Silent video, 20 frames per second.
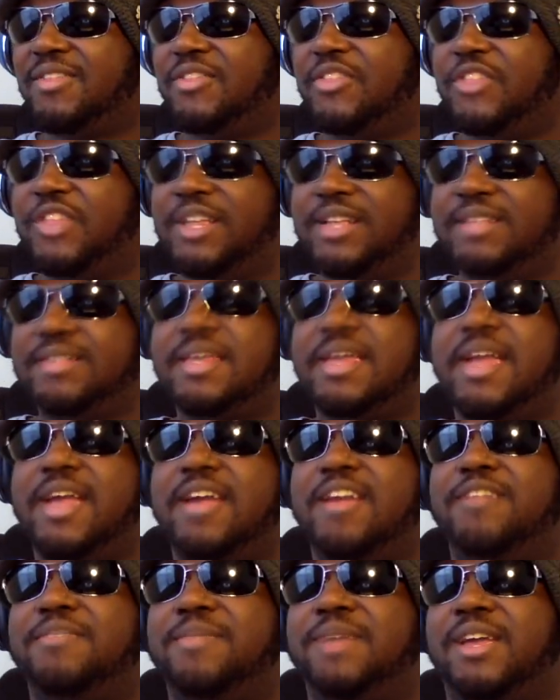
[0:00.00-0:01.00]
this
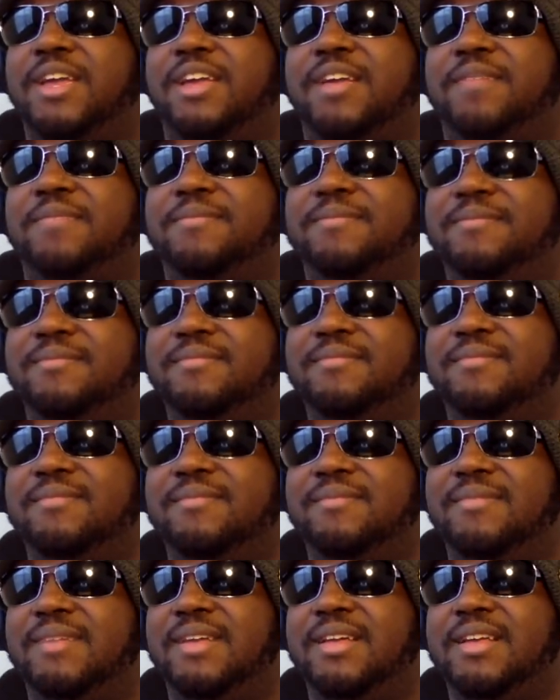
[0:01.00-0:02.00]
anime
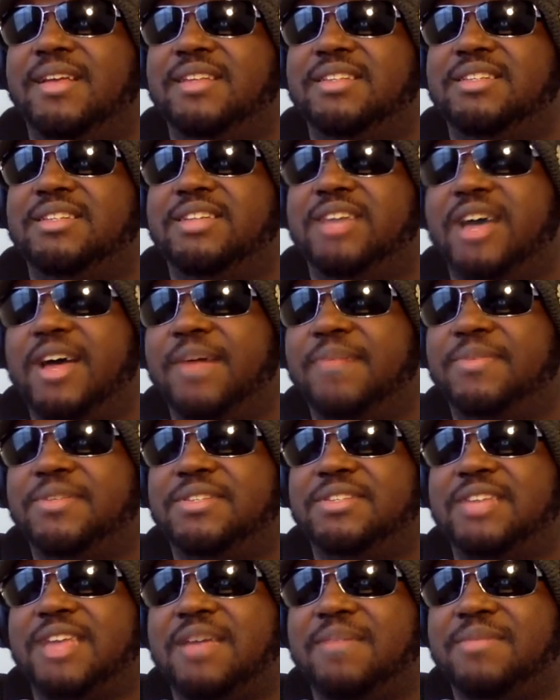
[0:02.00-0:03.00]
is dubbed the
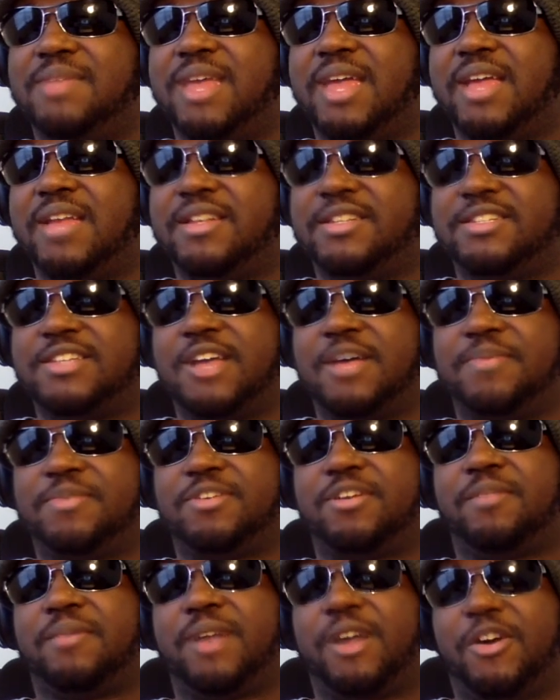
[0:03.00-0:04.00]
same day the subs
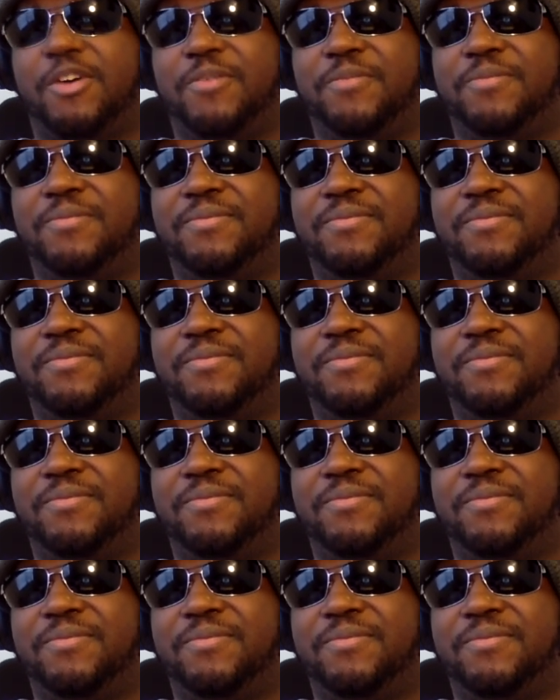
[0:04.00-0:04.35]
come out.